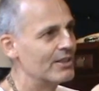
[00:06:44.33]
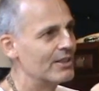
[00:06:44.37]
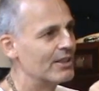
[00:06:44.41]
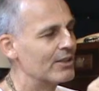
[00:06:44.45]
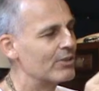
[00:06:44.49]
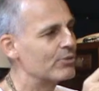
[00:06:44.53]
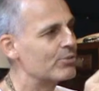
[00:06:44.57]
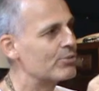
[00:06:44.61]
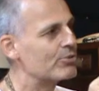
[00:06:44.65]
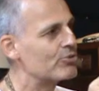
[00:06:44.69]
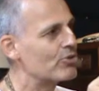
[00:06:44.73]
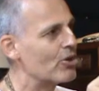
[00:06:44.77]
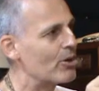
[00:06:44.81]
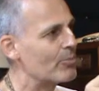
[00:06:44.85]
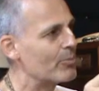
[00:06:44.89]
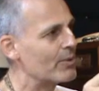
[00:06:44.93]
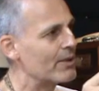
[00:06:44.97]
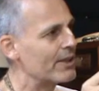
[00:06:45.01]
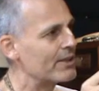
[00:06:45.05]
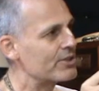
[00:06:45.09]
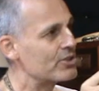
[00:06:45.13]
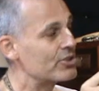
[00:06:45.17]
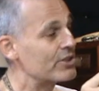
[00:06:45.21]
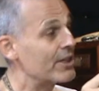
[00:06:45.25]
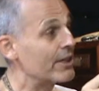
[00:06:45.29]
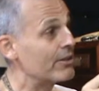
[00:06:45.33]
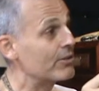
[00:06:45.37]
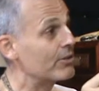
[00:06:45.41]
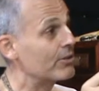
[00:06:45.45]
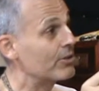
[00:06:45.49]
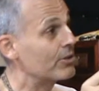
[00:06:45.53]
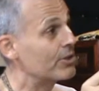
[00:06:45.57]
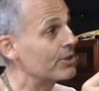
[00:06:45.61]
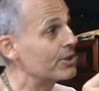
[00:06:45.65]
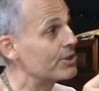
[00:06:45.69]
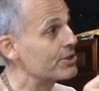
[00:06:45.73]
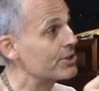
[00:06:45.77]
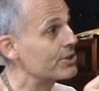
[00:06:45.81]
A little drop, we understand.
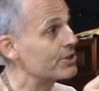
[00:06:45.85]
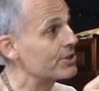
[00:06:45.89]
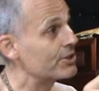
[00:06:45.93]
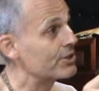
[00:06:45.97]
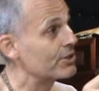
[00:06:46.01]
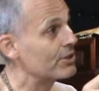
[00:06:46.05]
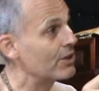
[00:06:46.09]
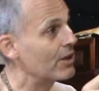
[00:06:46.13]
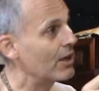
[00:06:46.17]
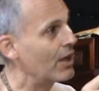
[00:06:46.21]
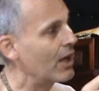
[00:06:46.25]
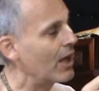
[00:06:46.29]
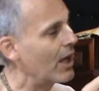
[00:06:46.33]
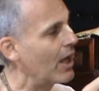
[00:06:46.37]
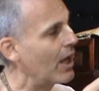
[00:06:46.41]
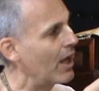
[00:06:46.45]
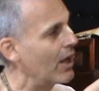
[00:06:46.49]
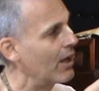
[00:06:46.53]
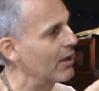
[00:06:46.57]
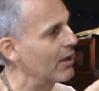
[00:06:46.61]
Krishna.